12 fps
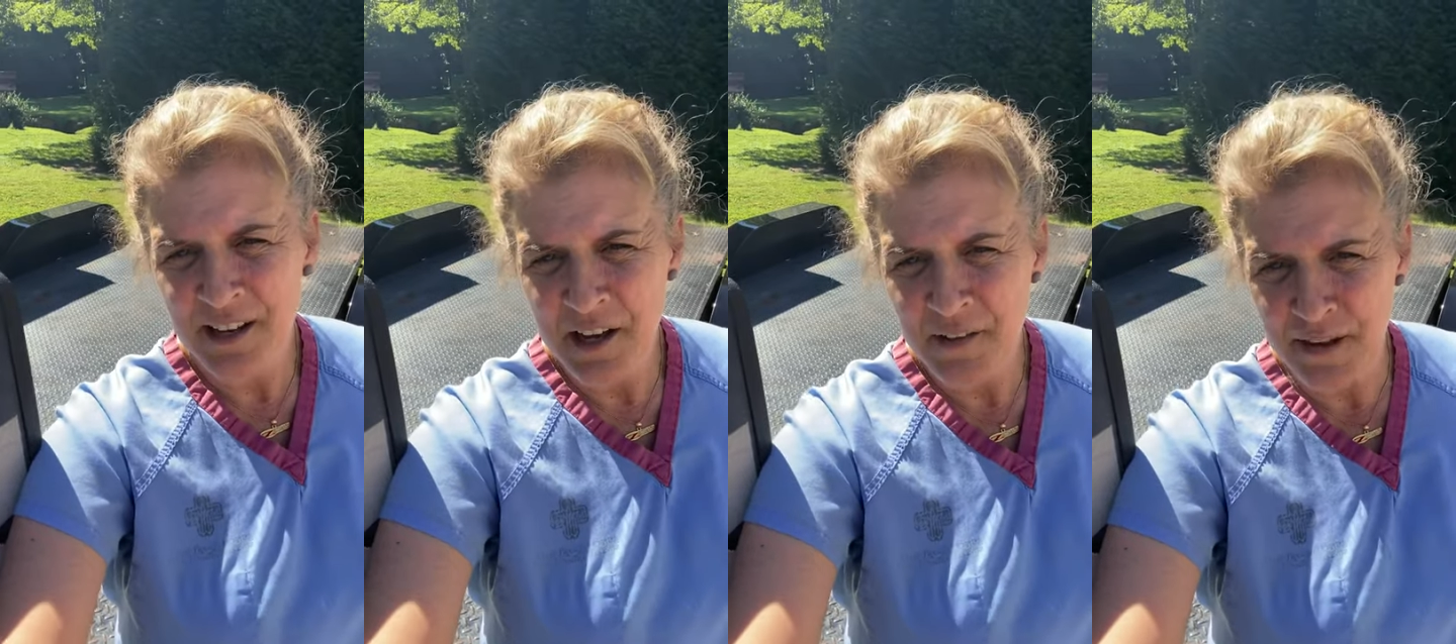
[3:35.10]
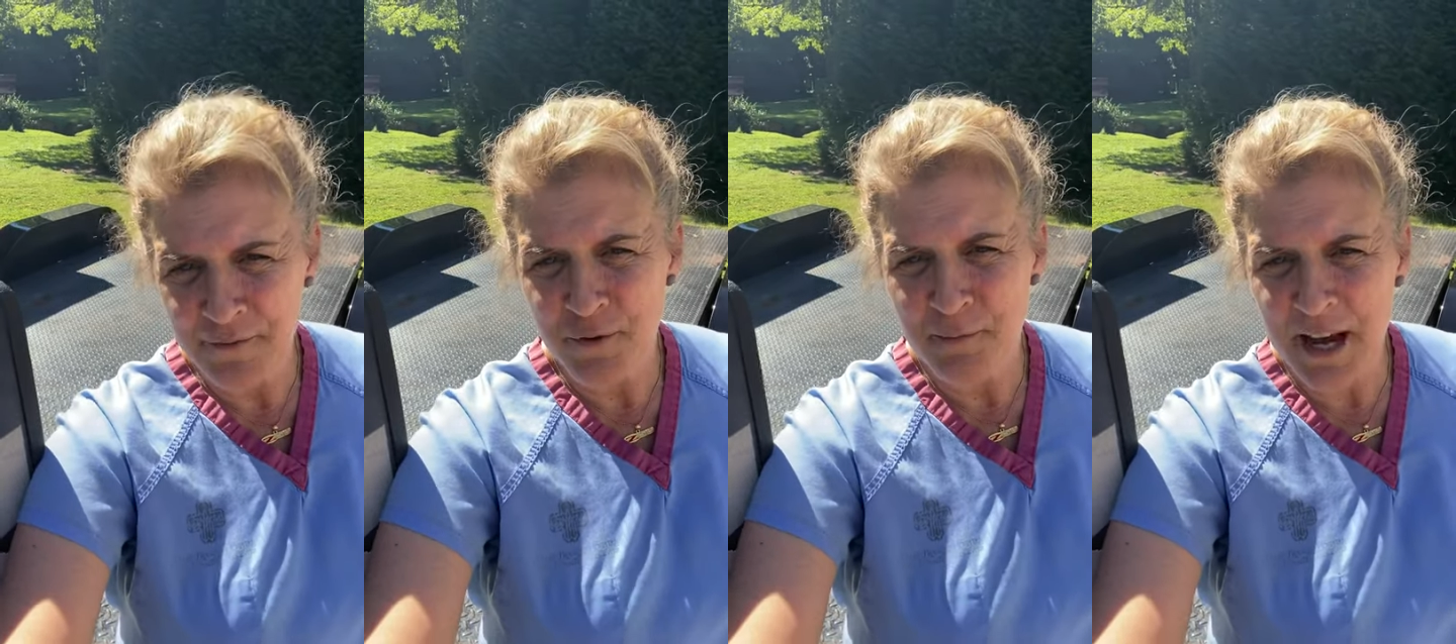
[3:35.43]
the
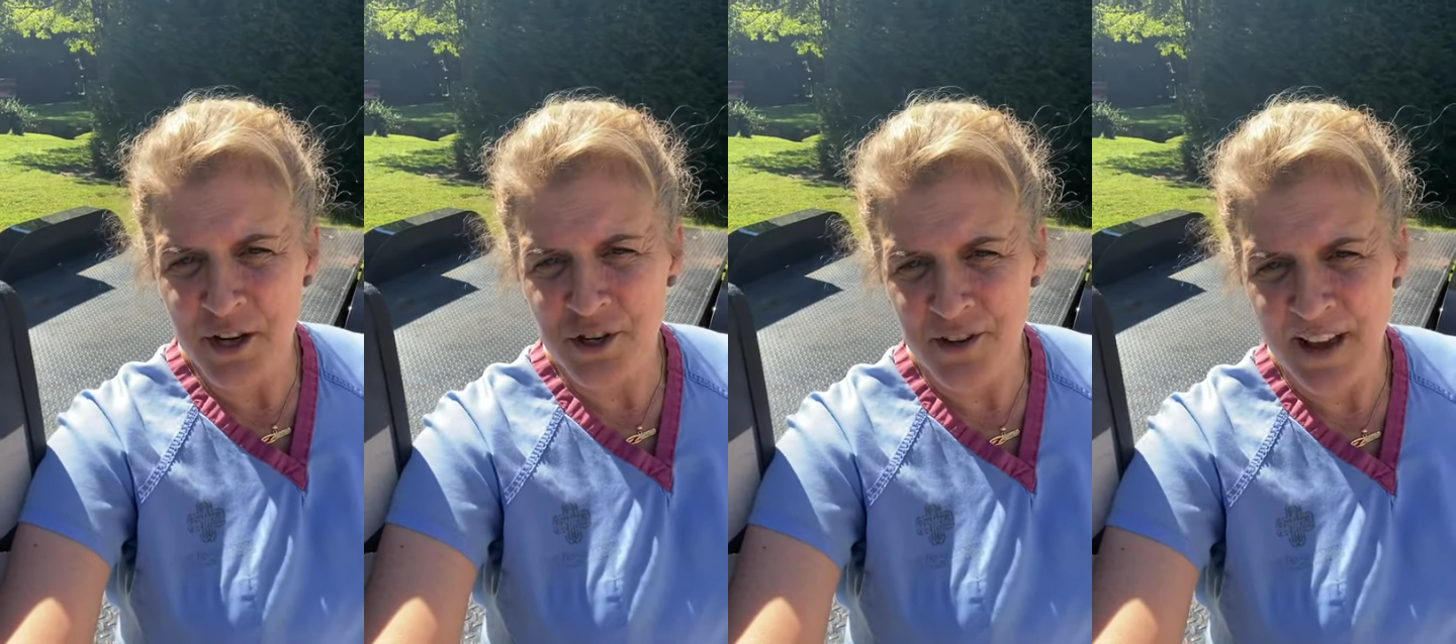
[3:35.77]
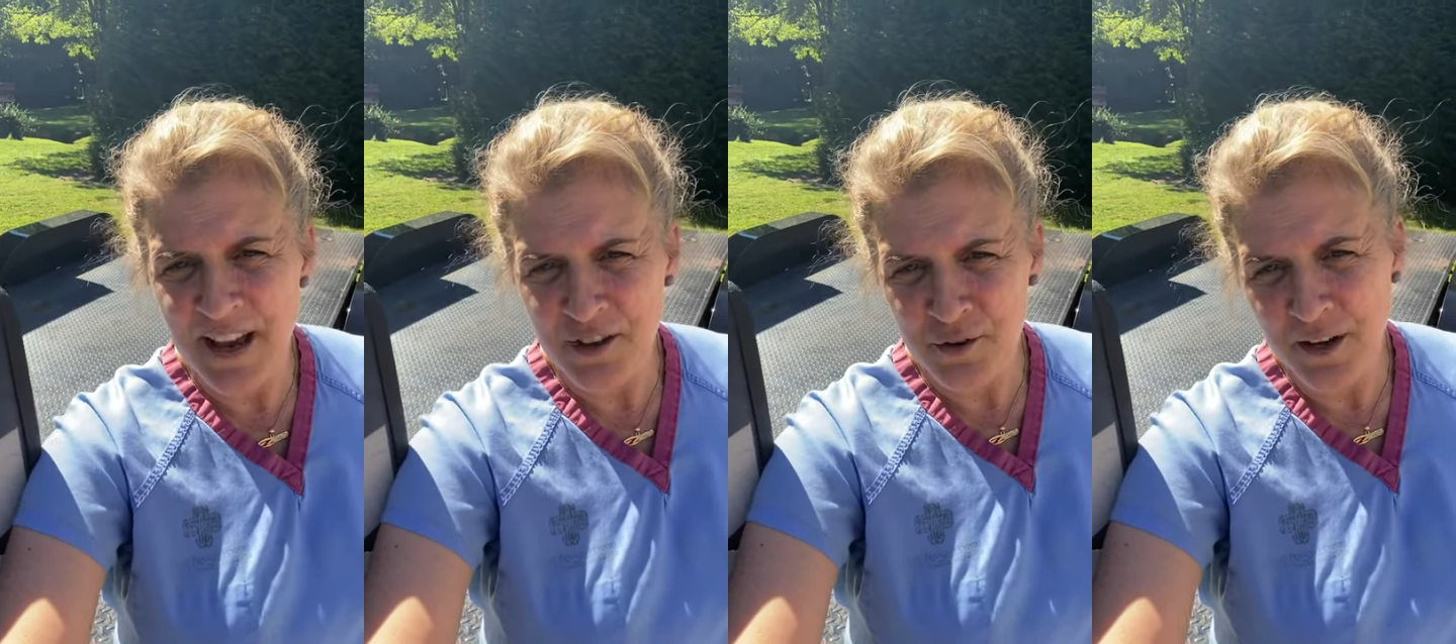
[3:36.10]
information
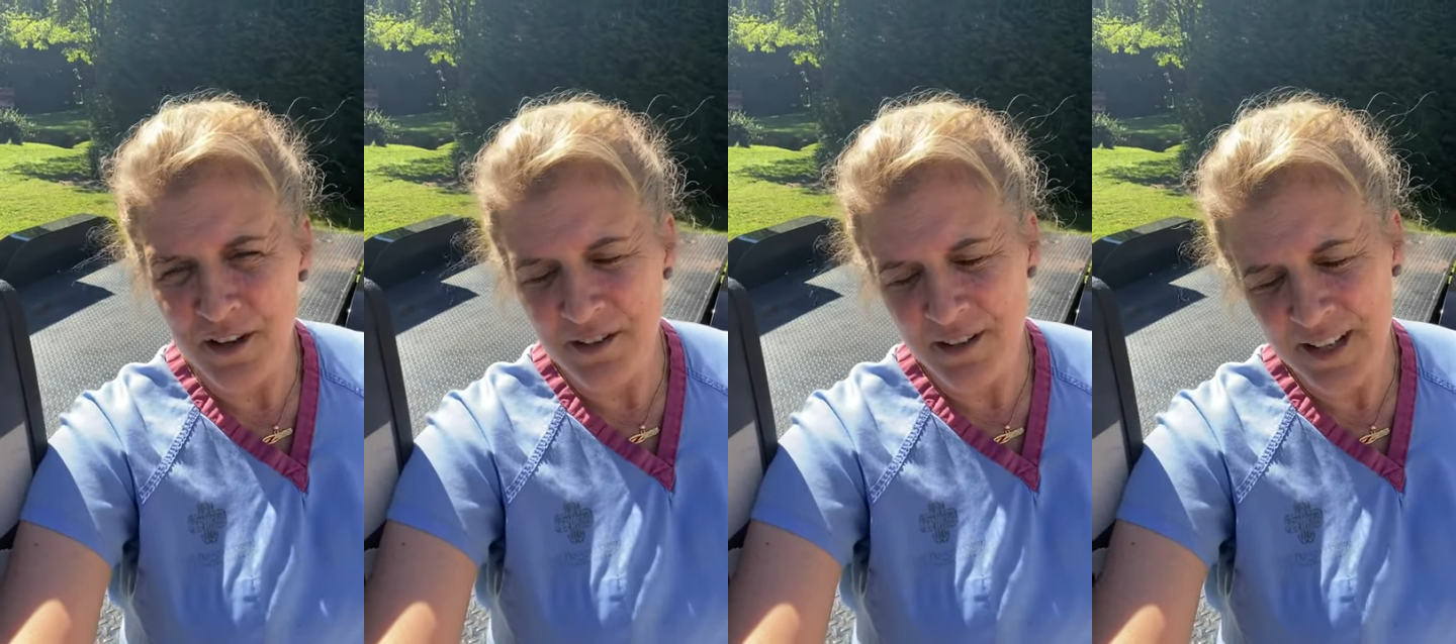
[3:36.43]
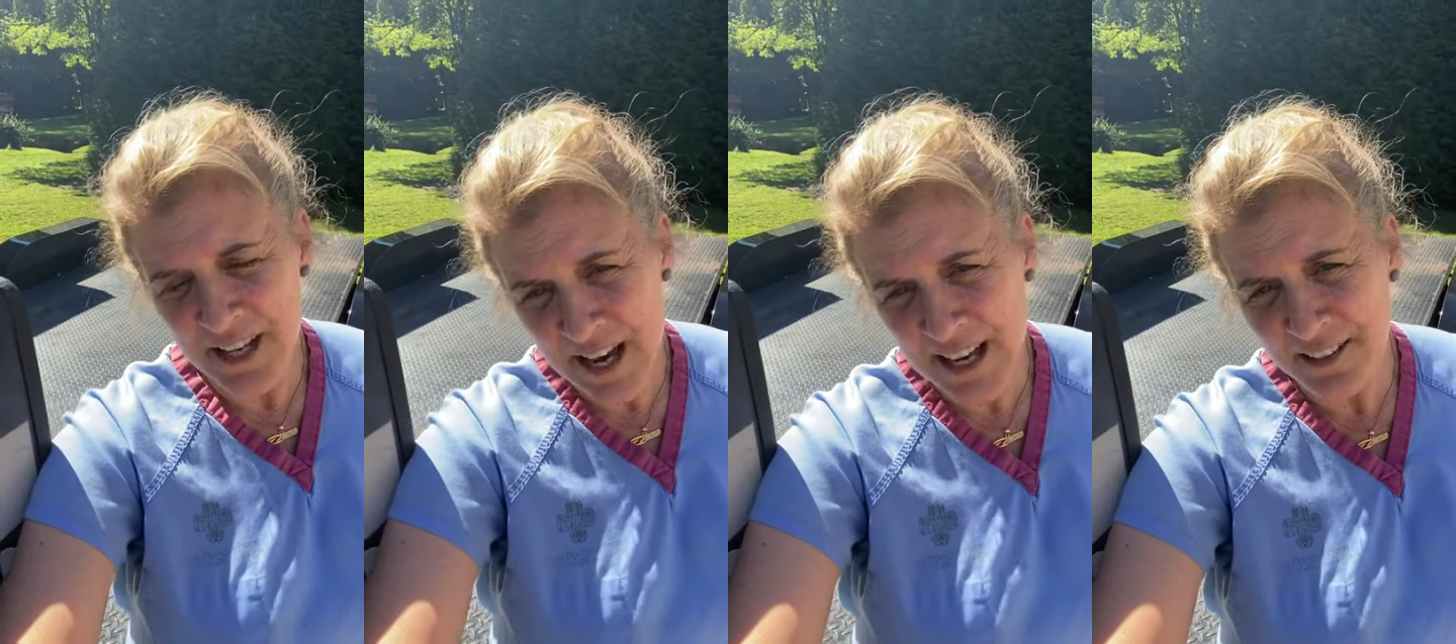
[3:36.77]
that you can
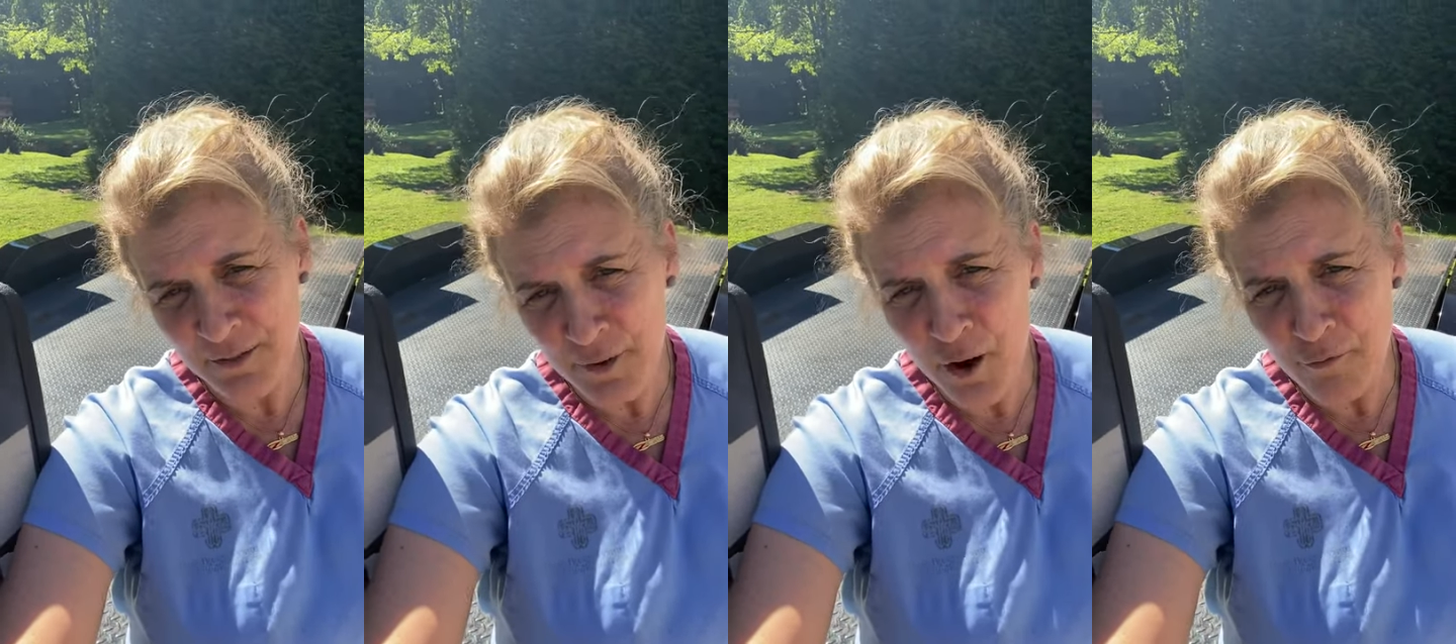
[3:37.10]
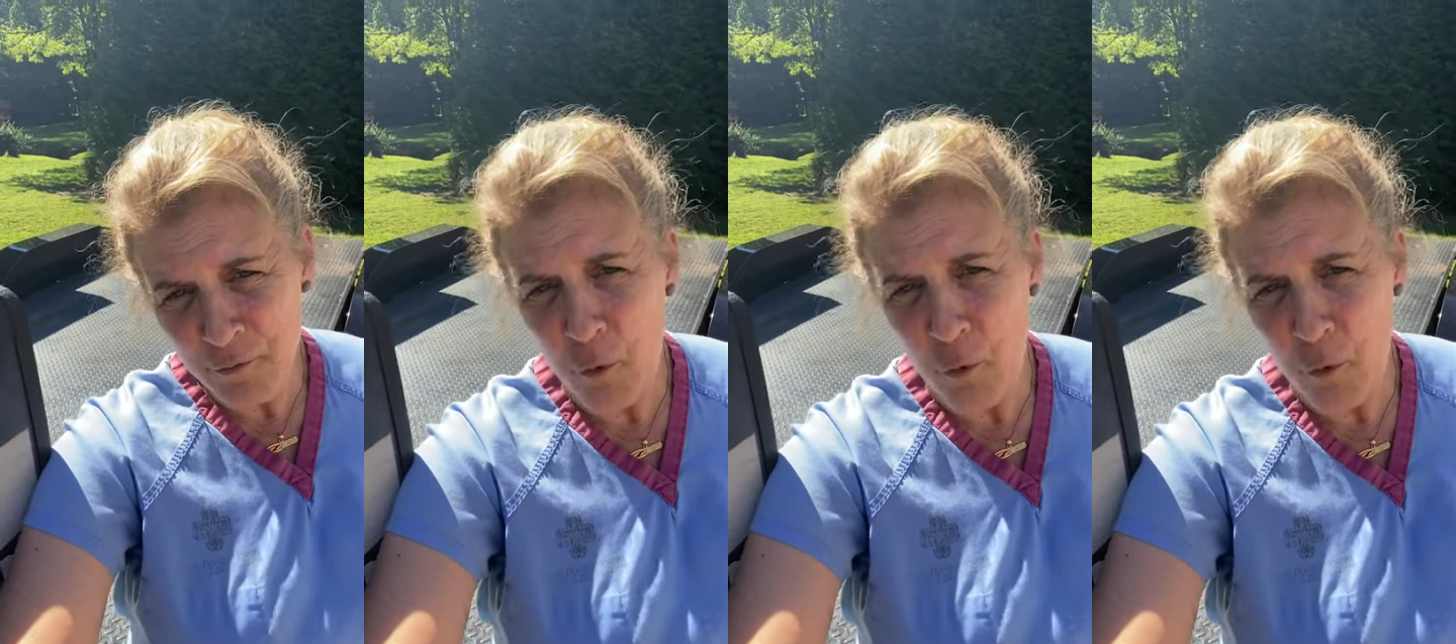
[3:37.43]
get to vote